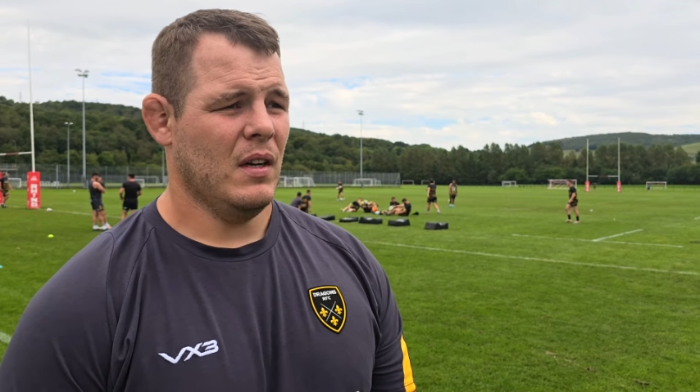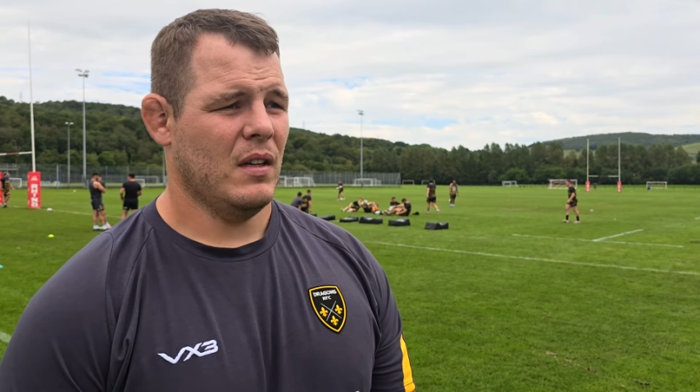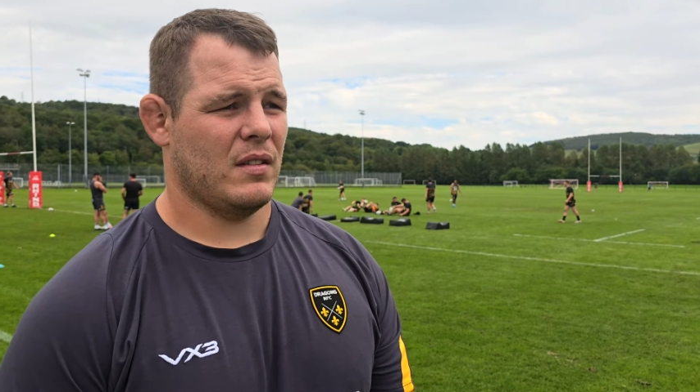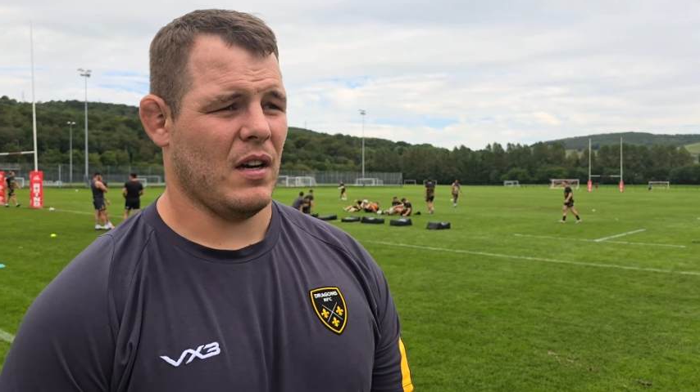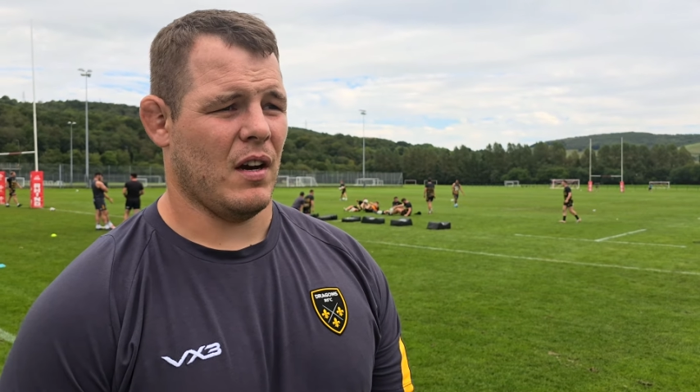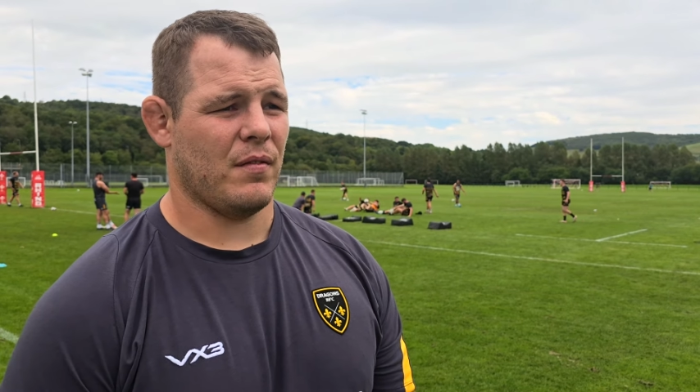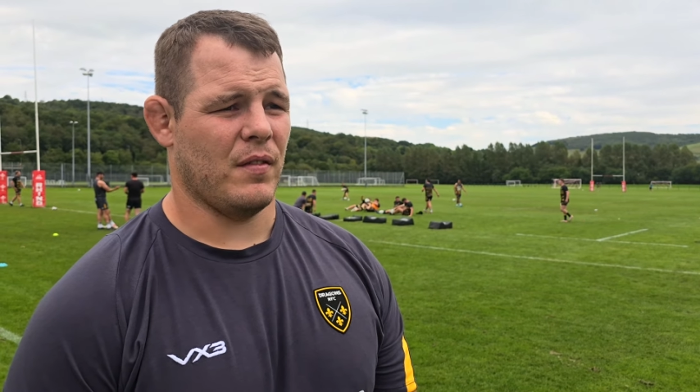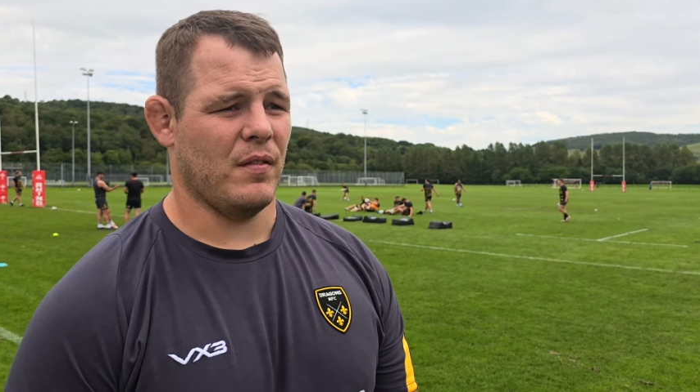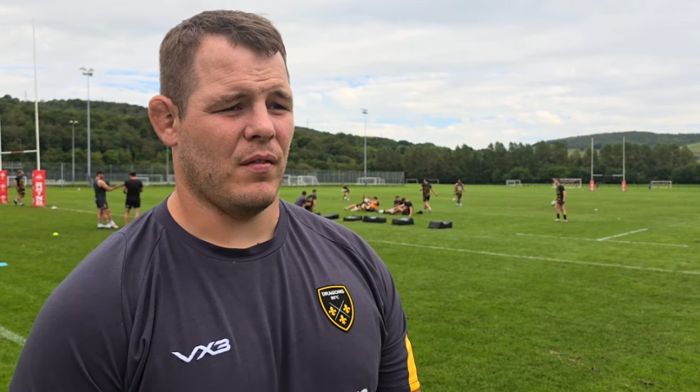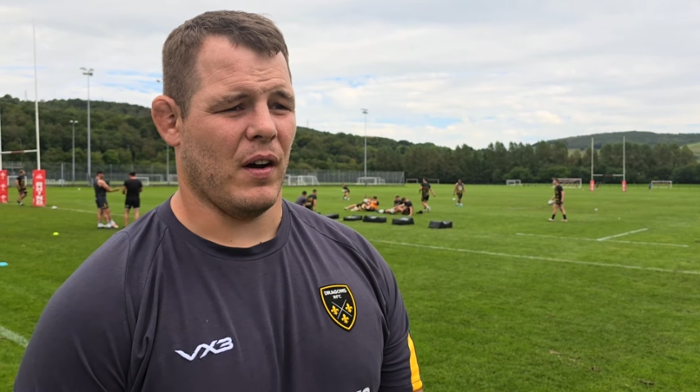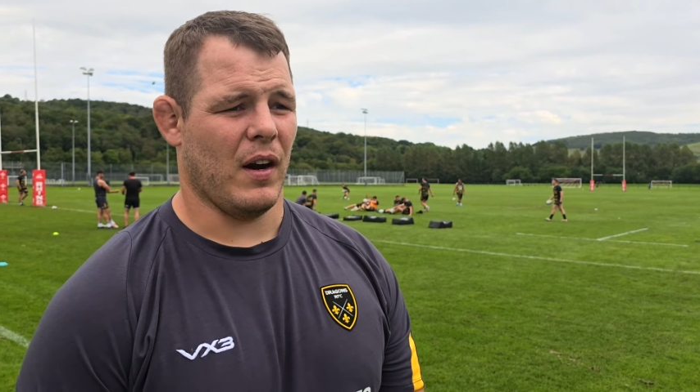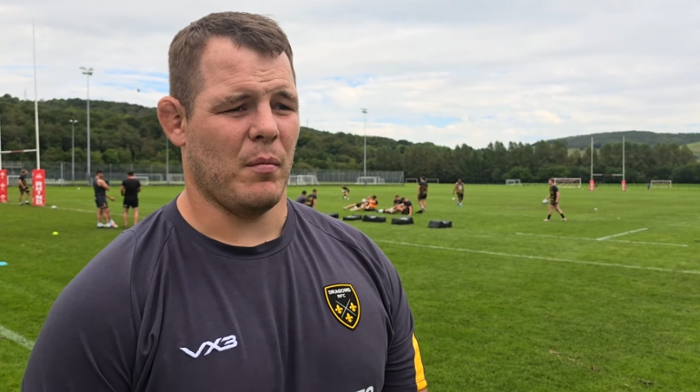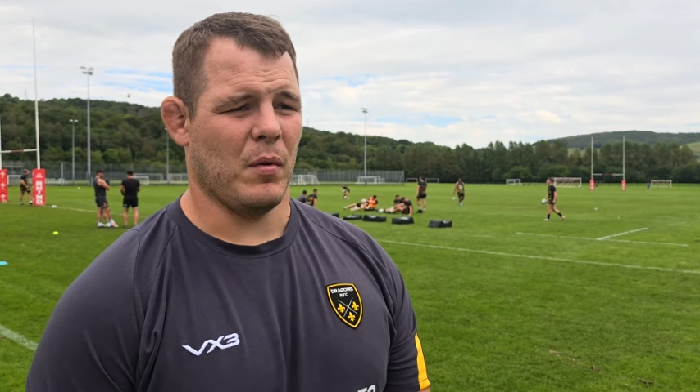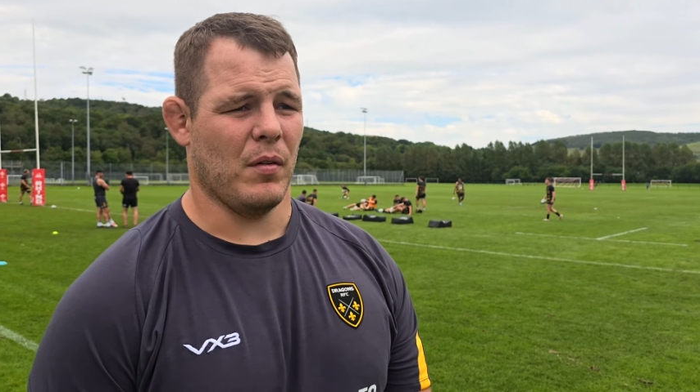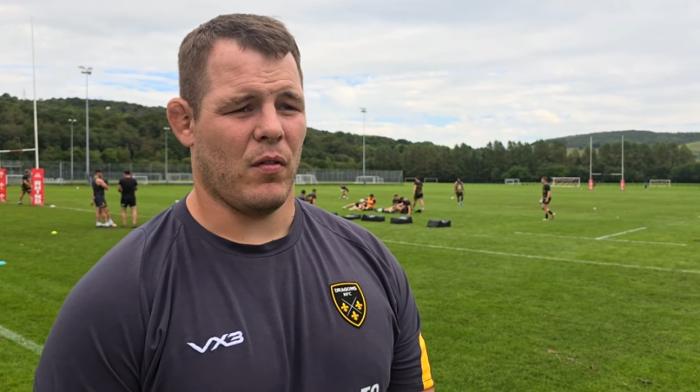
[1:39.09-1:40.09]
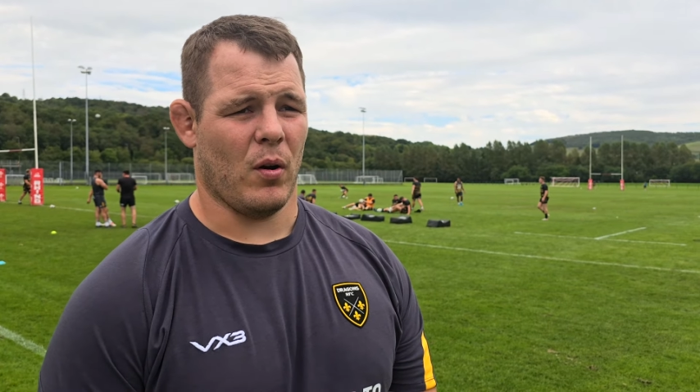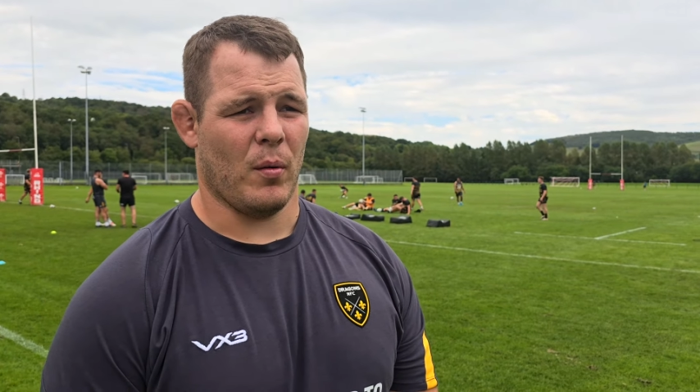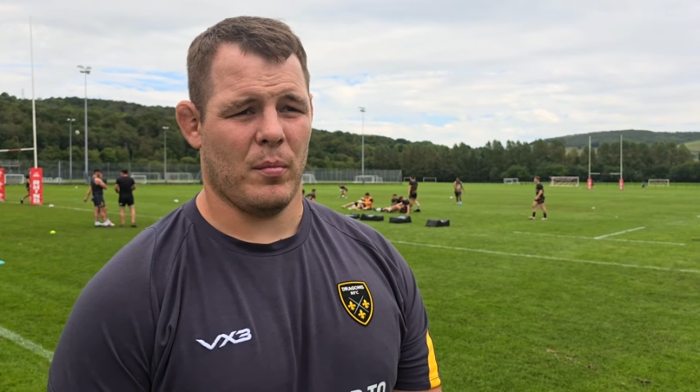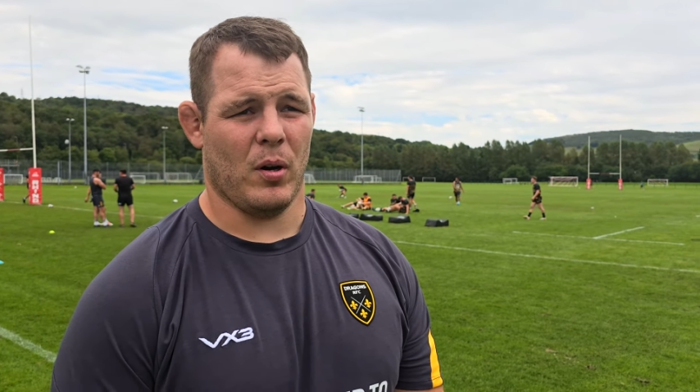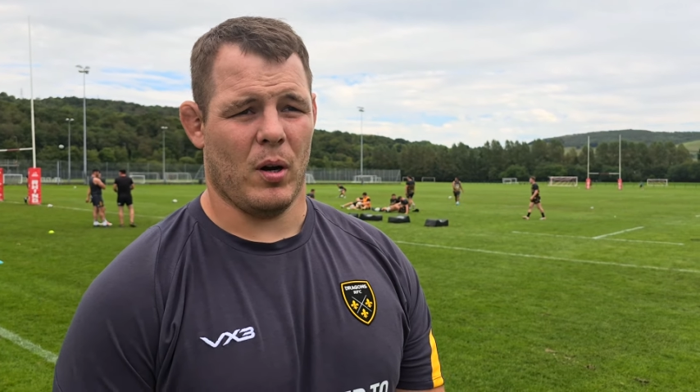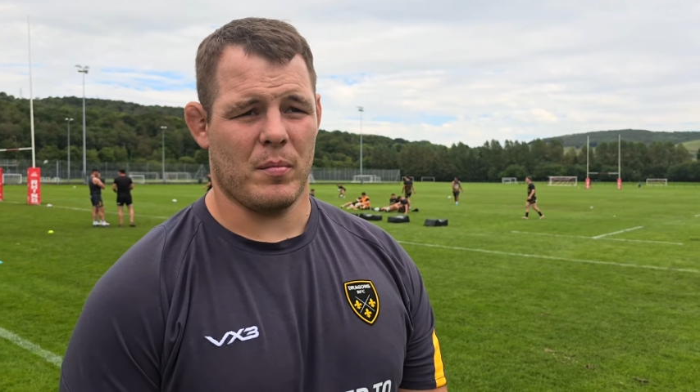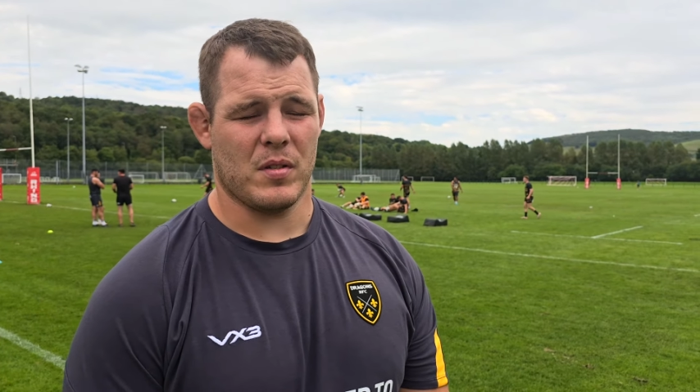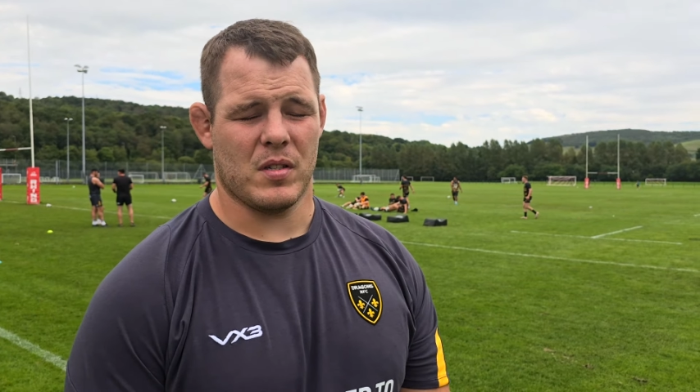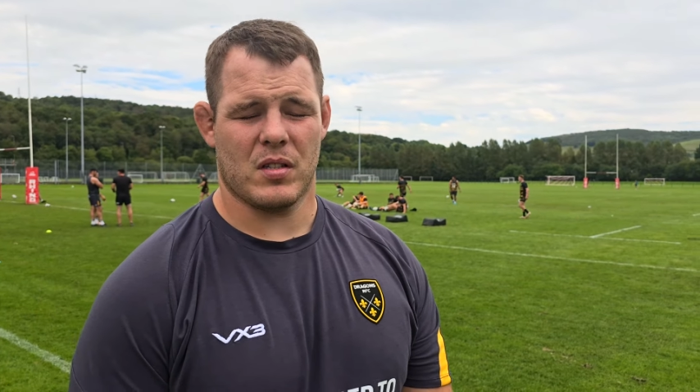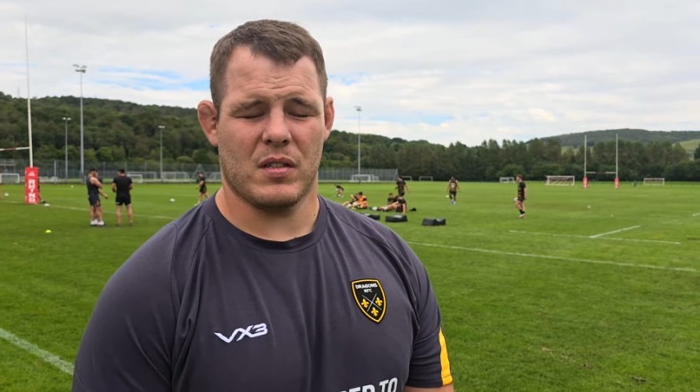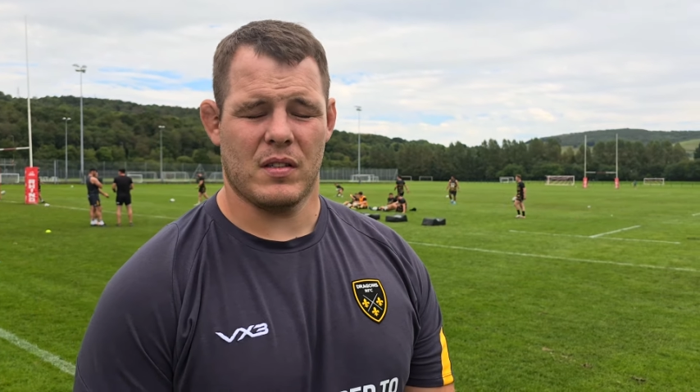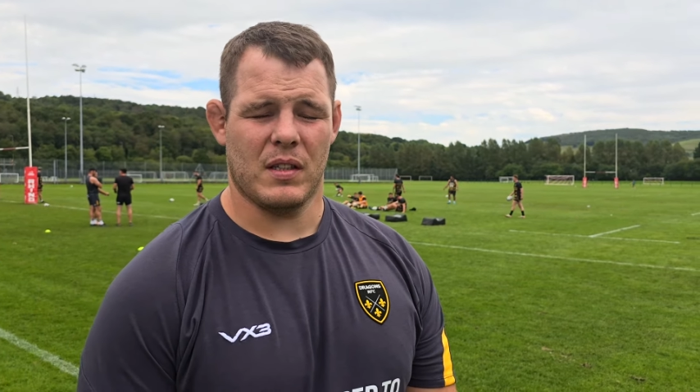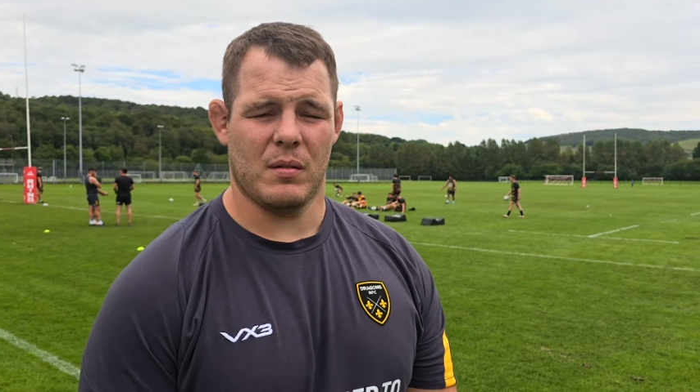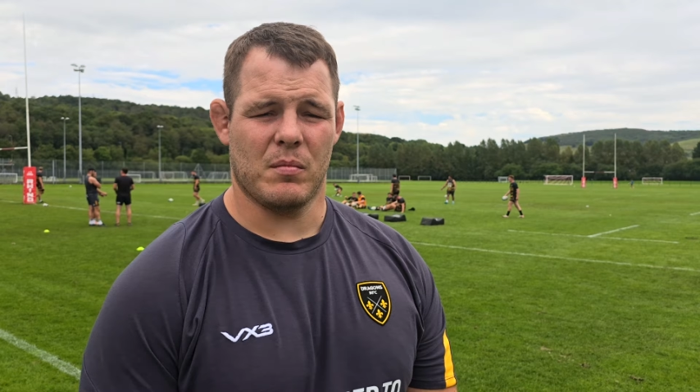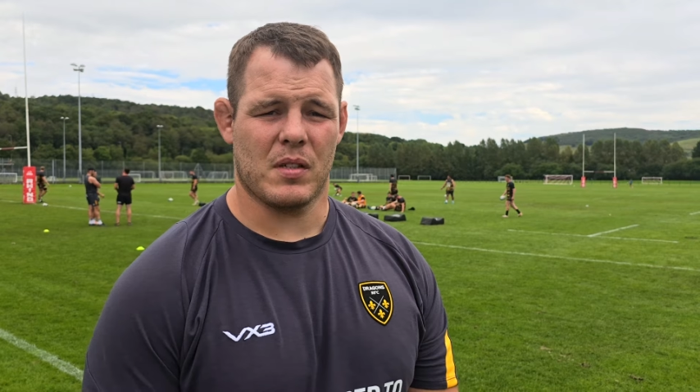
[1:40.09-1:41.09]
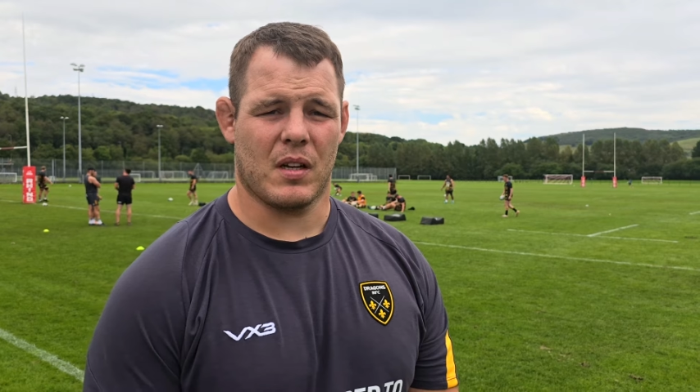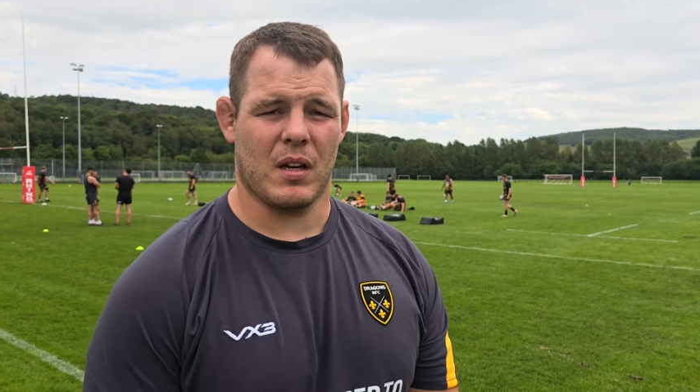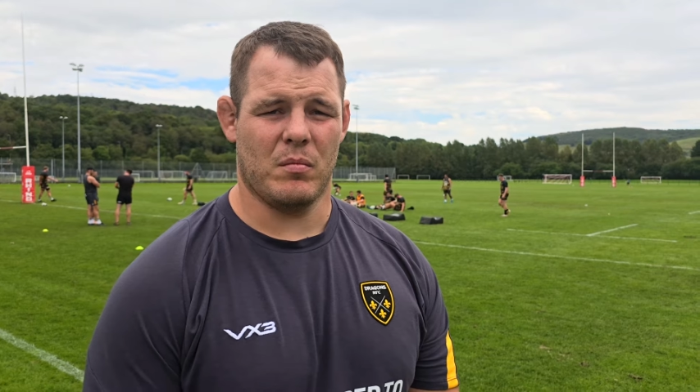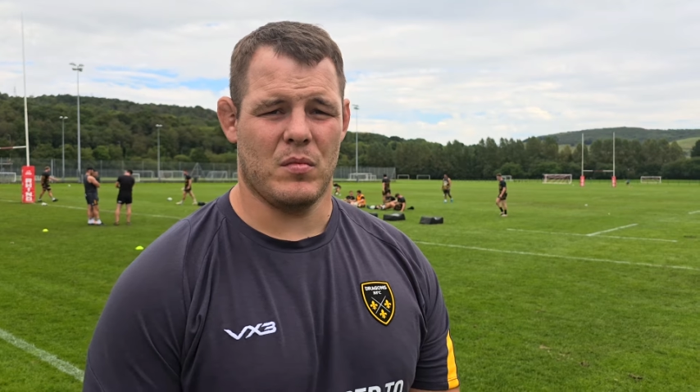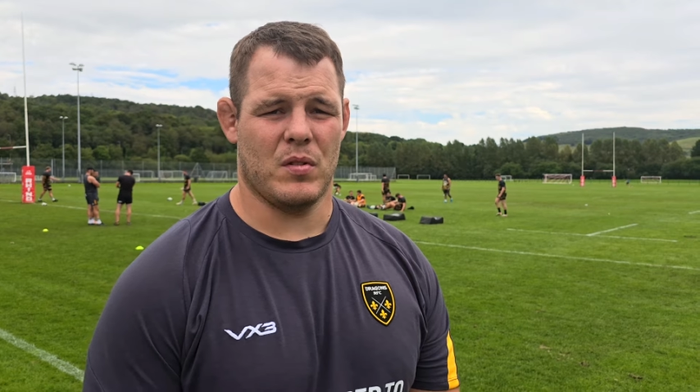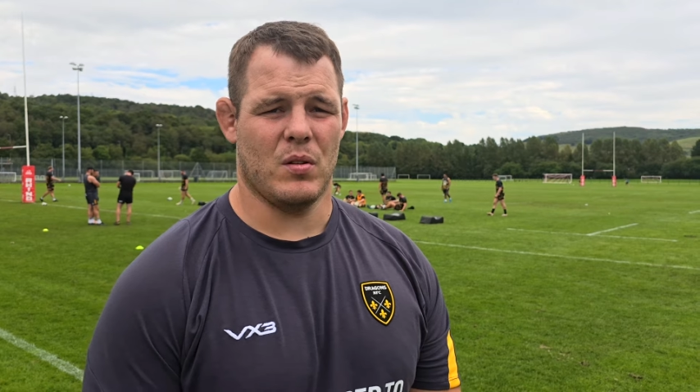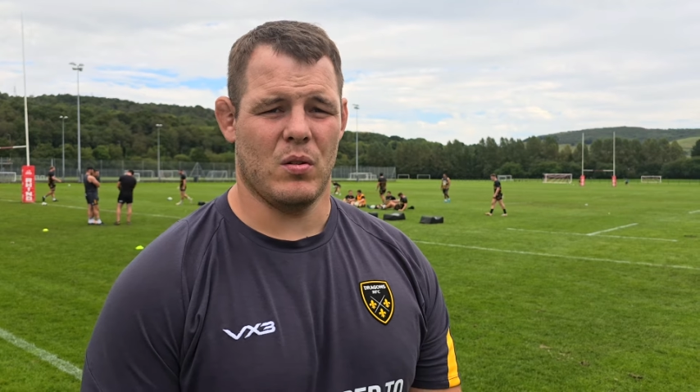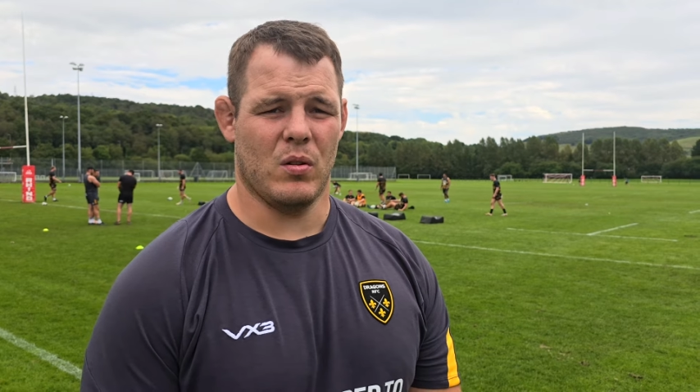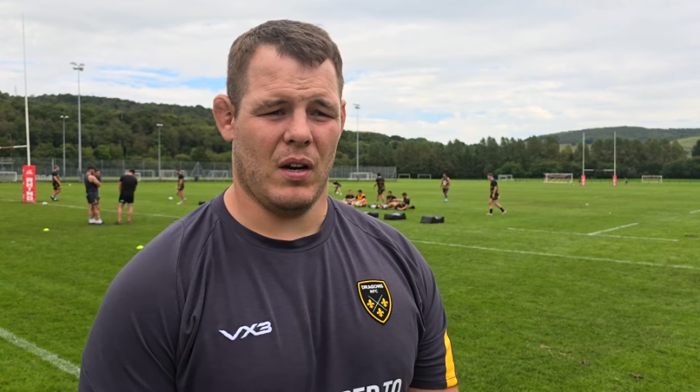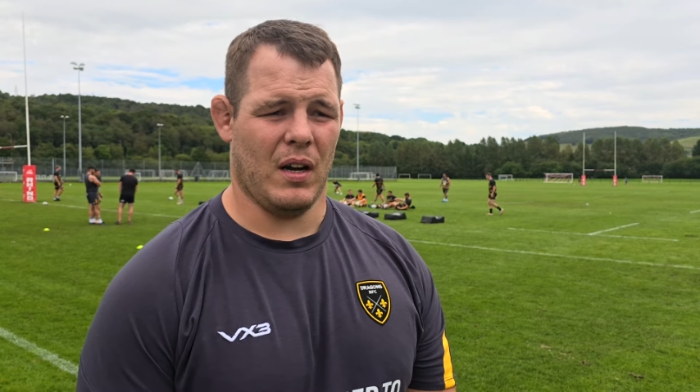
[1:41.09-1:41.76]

tough environment for opposition teams to come to,